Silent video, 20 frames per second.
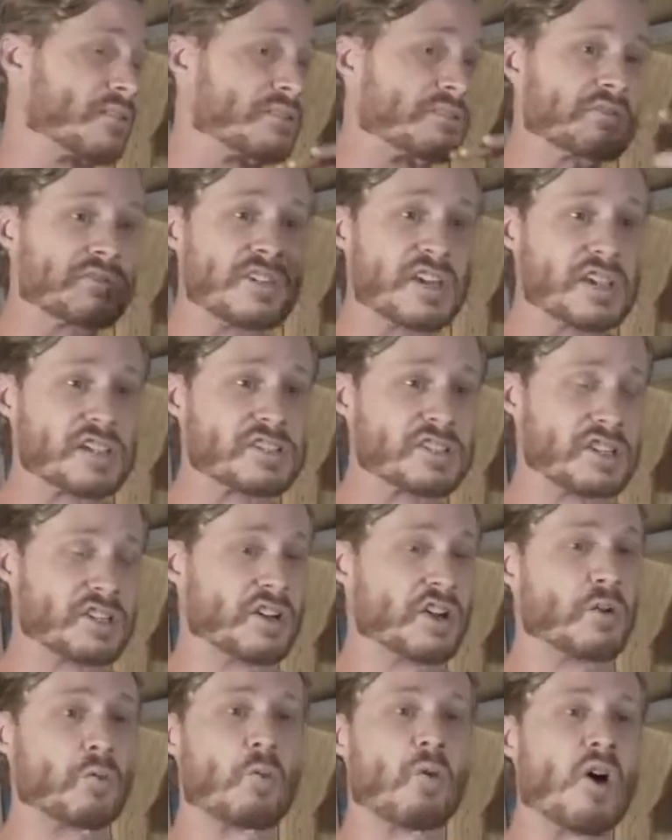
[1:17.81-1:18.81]
vision
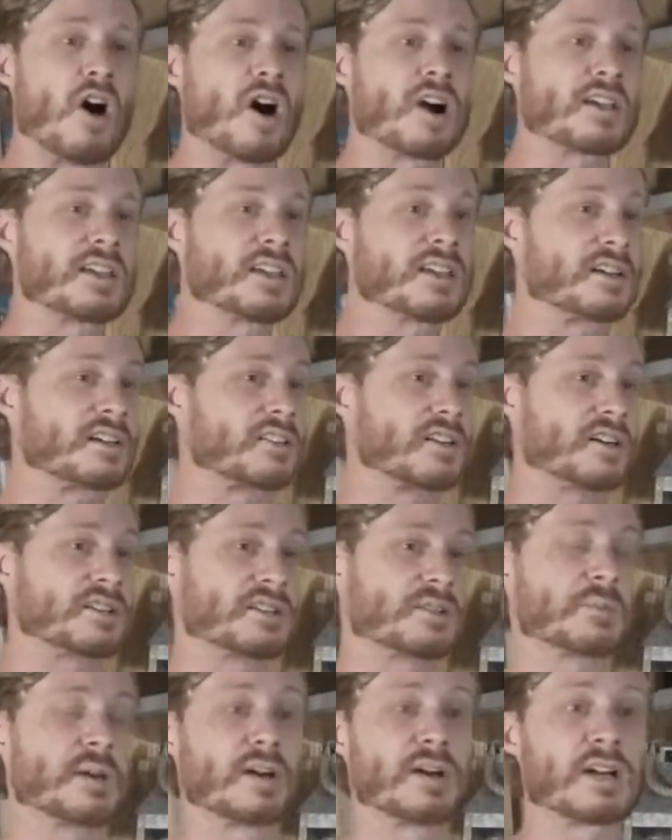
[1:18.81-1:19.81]
are walking
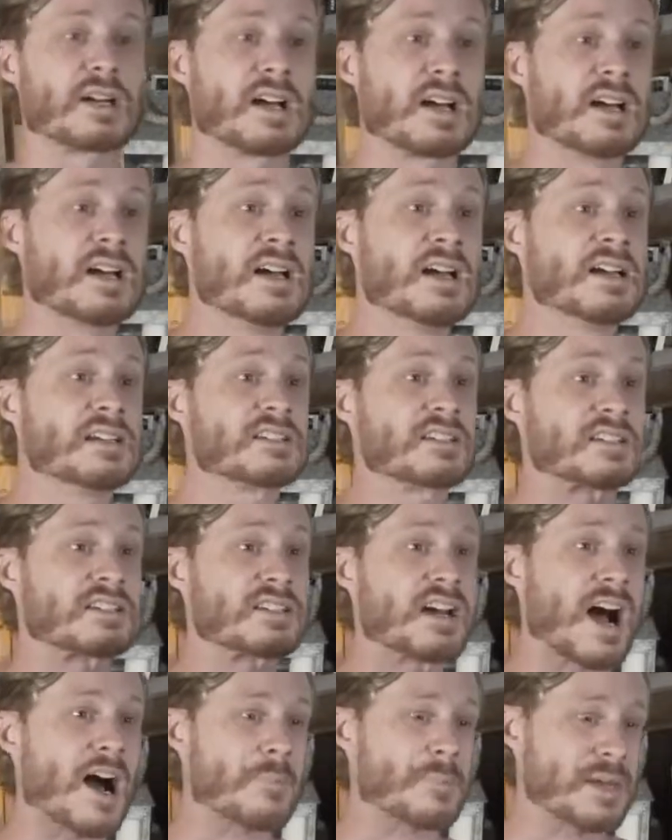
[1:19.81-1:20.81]
across America,
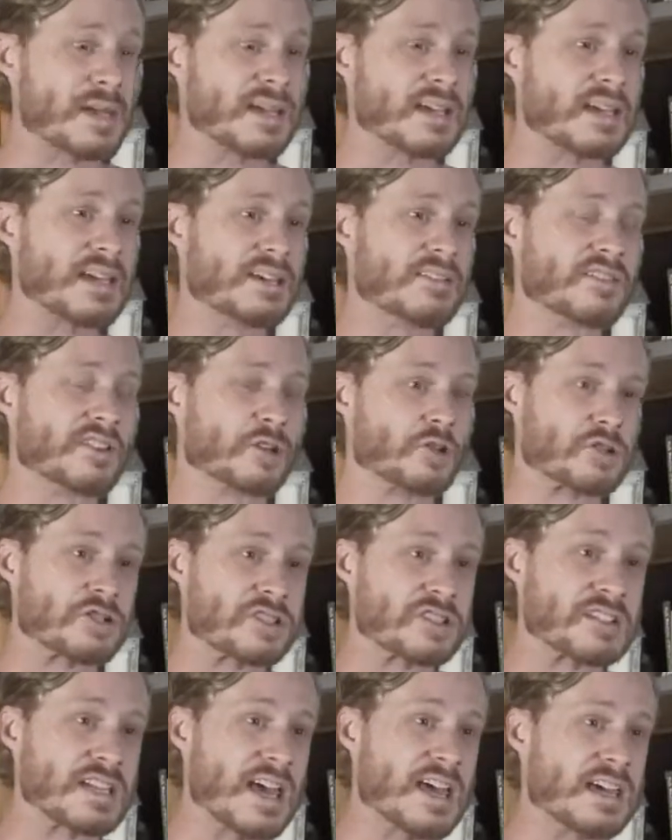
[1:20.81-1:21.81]
stopping in their
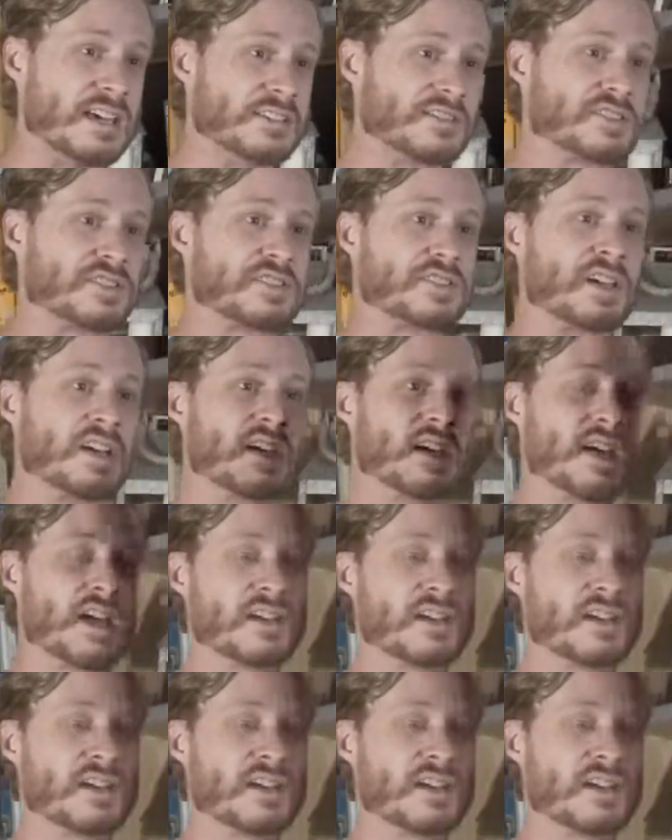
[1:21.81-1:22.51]
states.